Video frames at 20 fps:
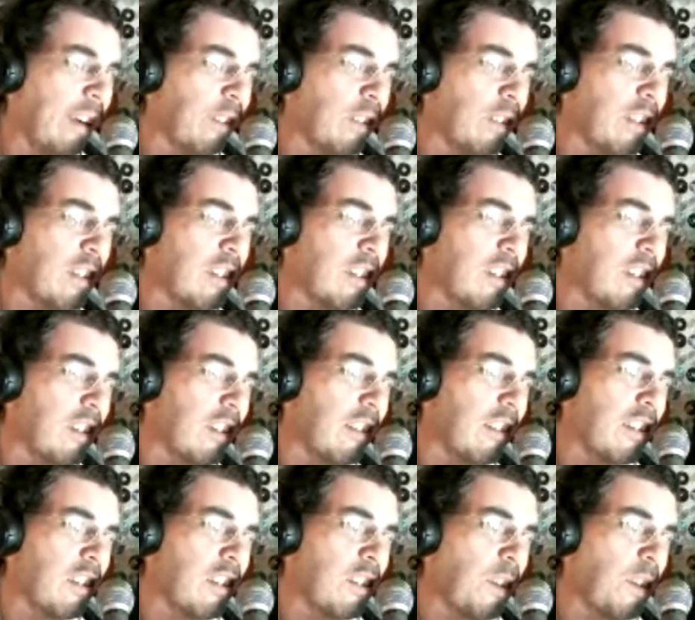this
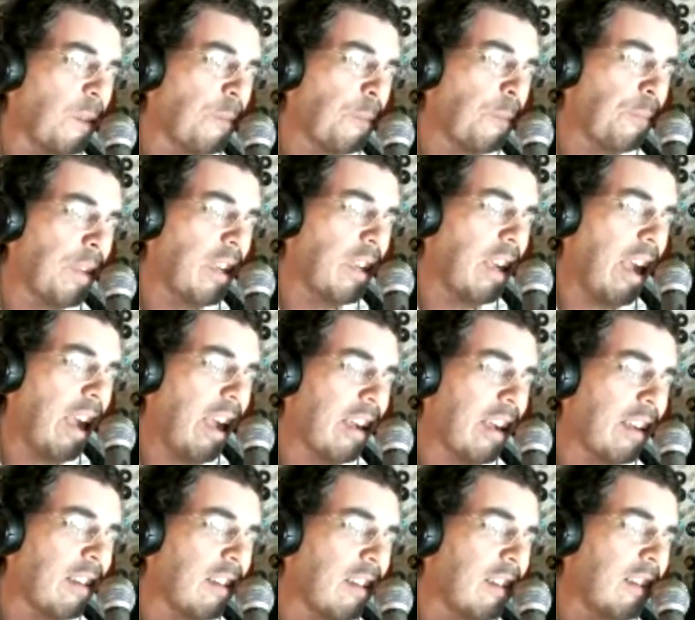
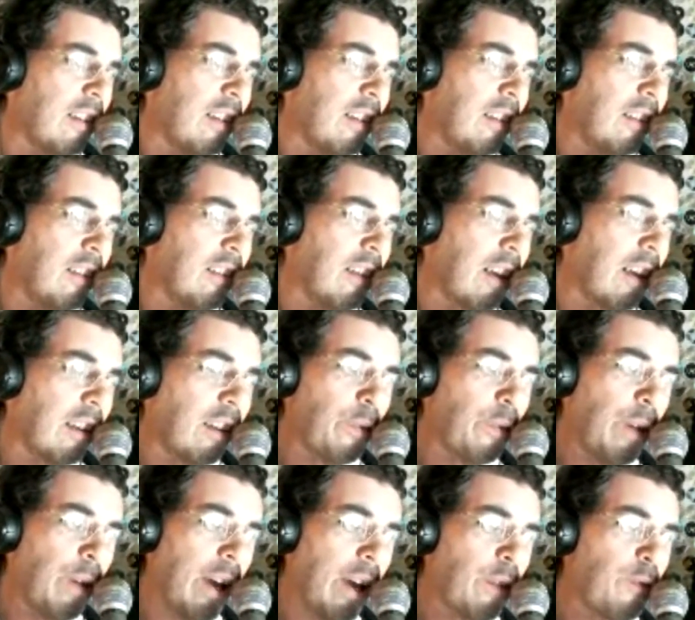PA that
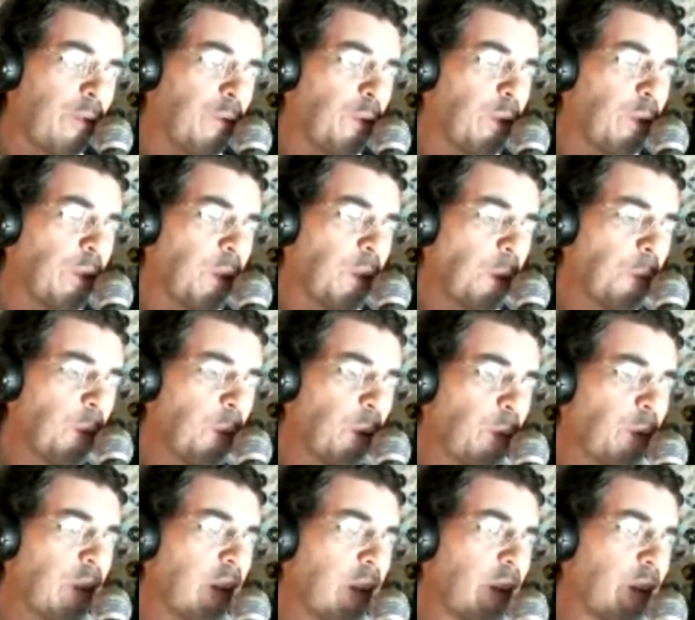I've had for a
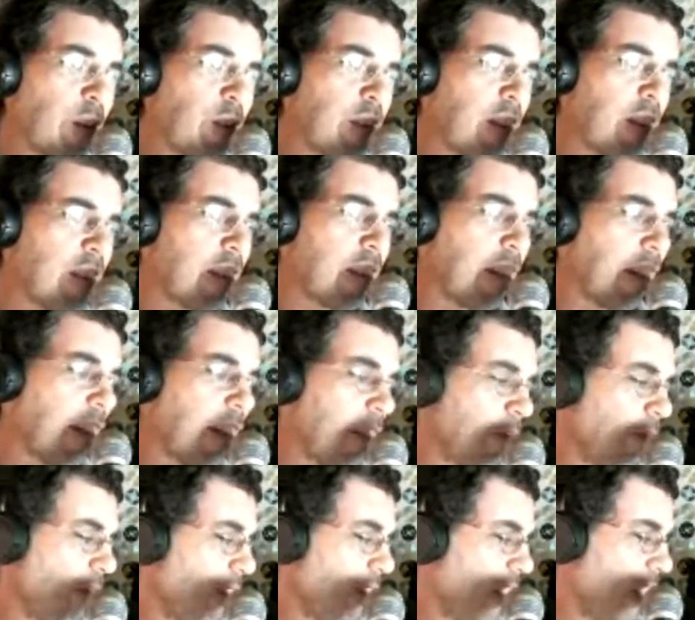number of years. It's
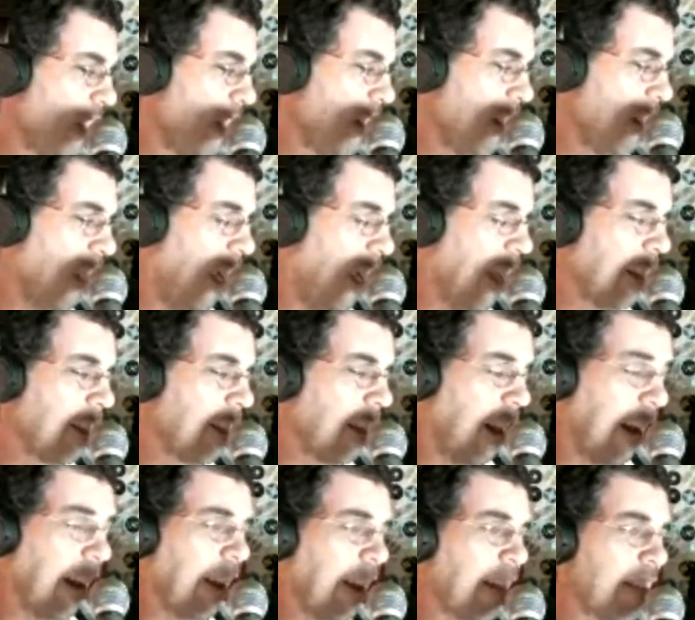I
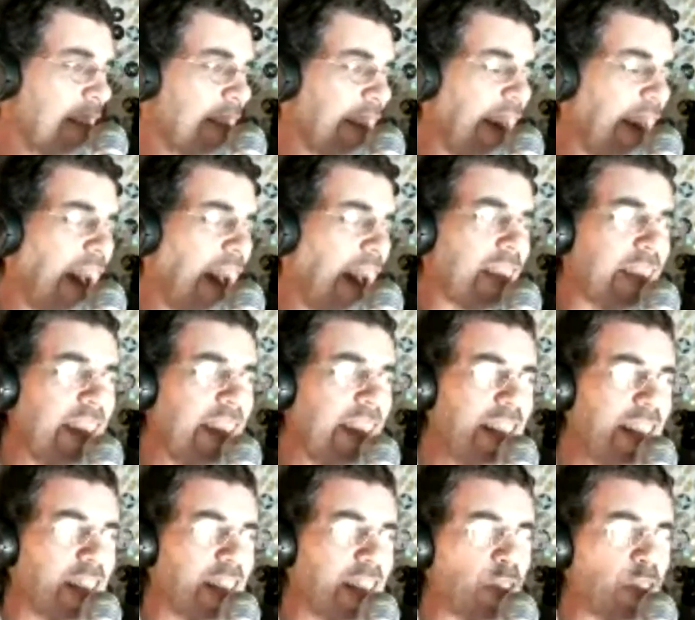think
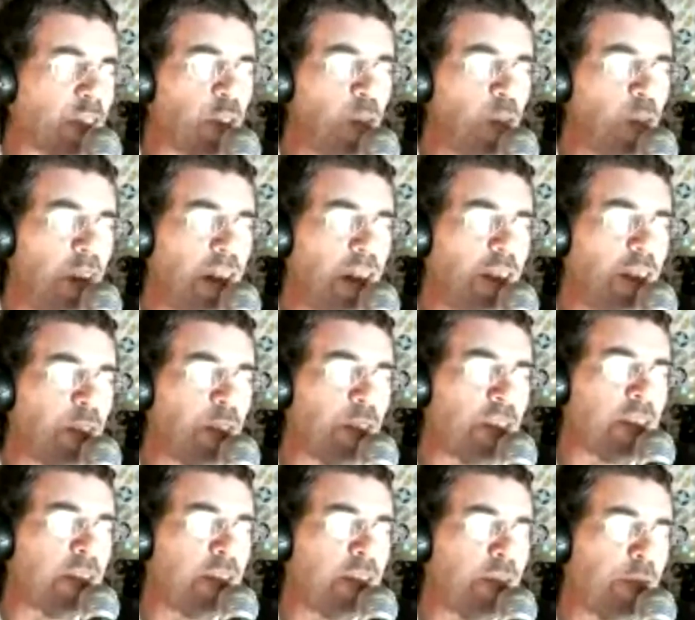it's a
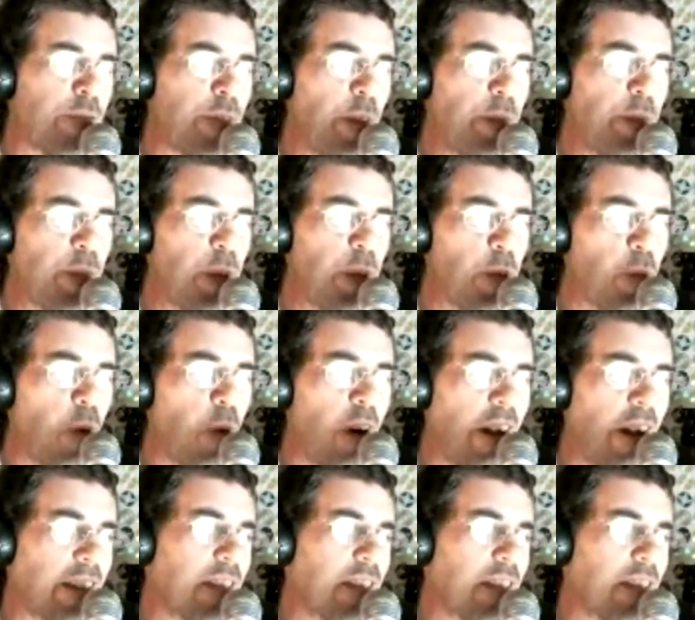250 watt